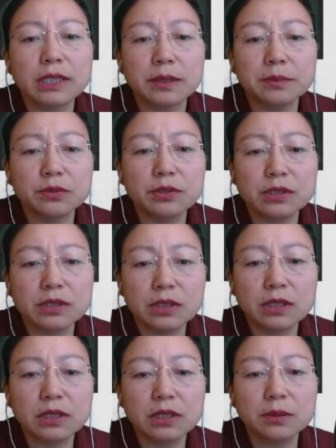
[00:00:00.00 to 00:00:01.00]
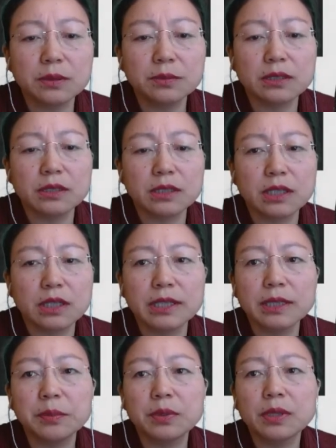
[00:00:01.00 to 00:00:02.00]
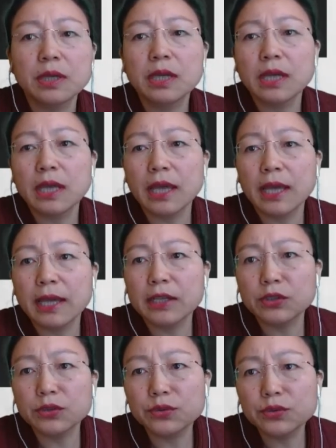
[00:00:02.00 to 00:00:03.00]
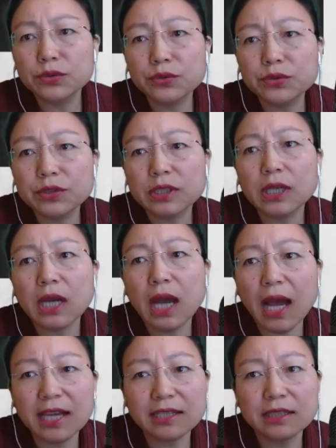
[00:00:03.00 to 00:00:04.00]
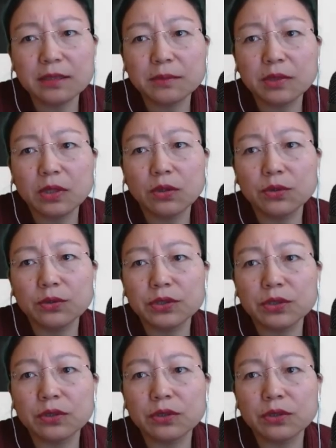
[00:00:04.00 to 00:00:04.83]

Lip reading: You just click on the clip and you choose custom audio.